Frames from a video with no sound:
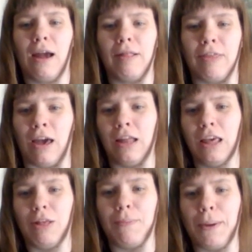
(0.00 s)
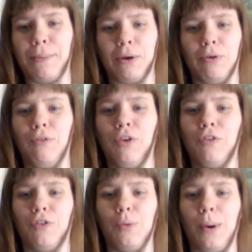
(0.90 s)
that is my book review
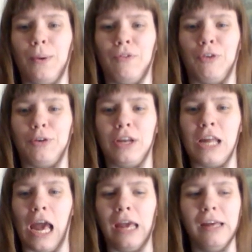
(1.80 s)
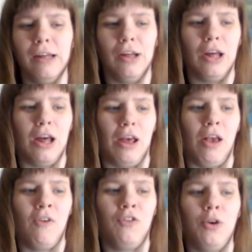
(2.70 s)
for for today
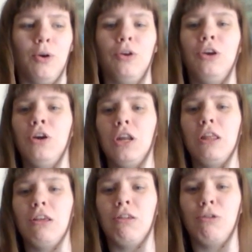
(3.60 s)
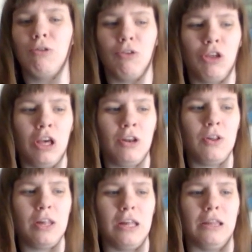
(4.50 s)
if you're new to this
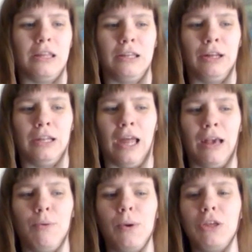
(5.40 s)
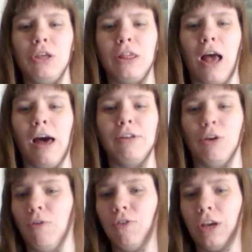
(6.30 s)
channel and you like what you saw,
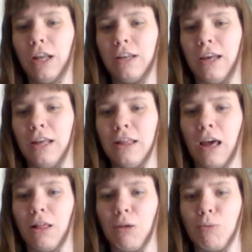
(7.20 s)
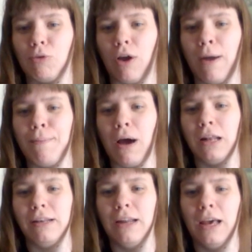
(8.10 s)
don't forget to hit that subscribe
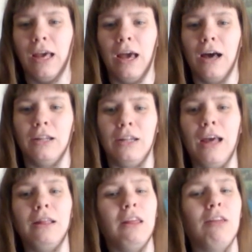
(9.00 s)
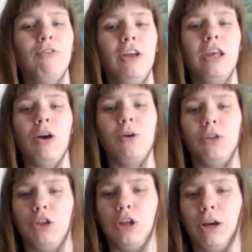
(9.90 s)
button. Like this video and
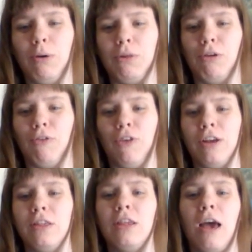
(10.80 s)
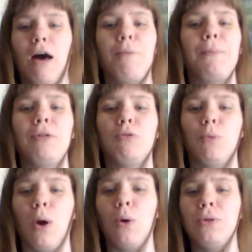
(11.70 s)
share it with your friends to help us
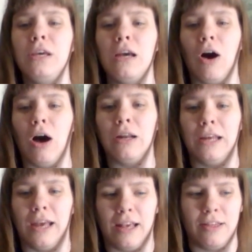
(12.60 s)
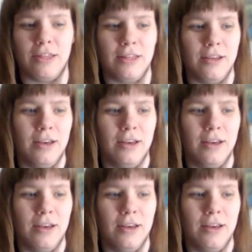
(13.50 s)
grow the audience.